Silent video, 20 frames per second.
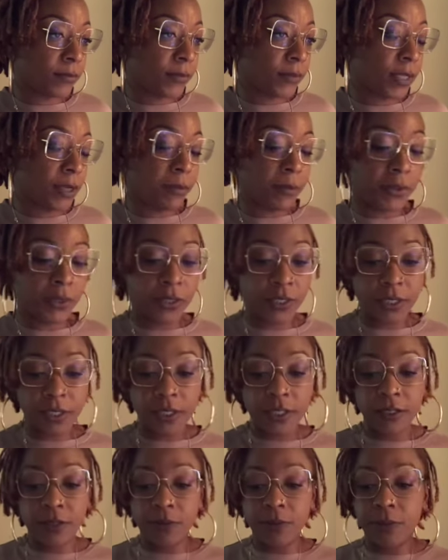I'm going to try to
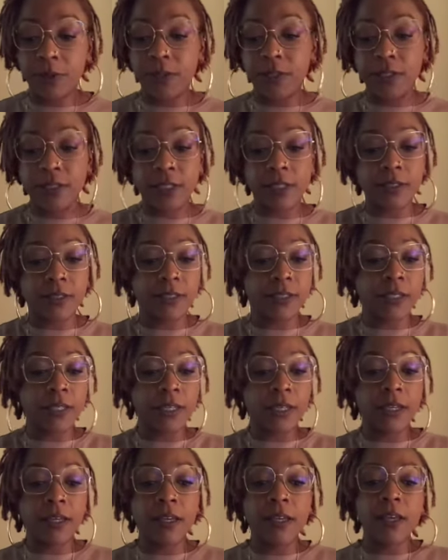get Aquarius out
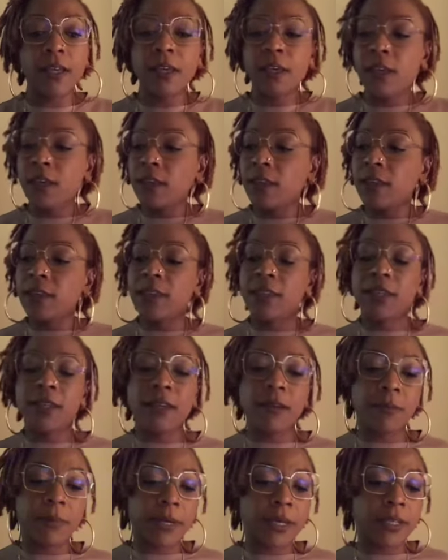tonight. The
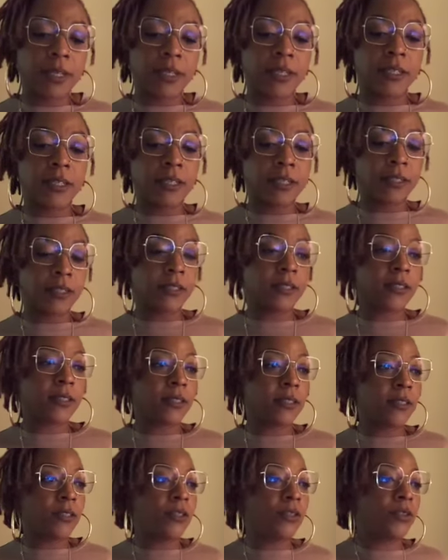thing about it is,
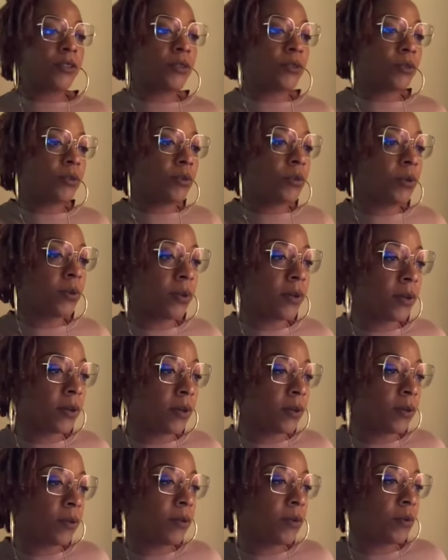you
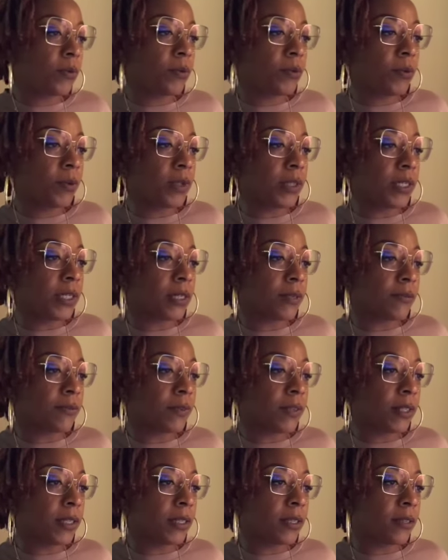were looking
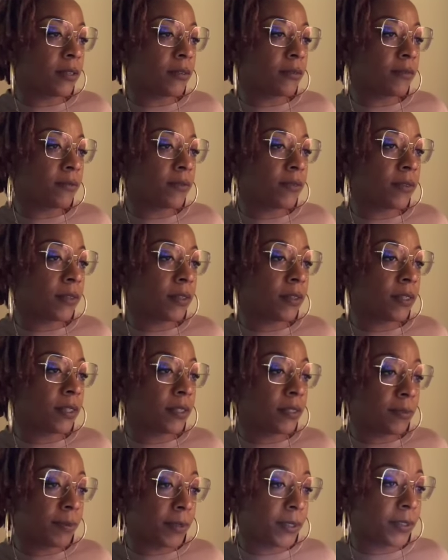for love.
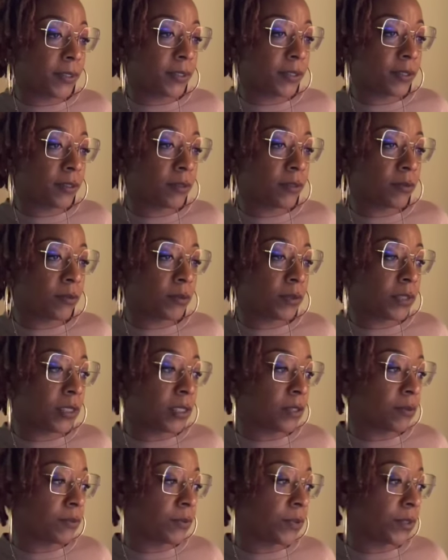This person was
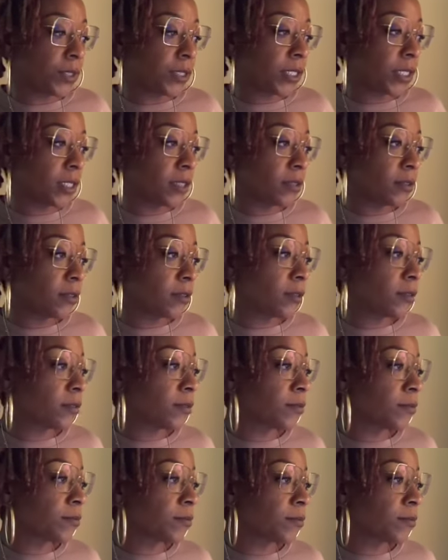looking for a chase.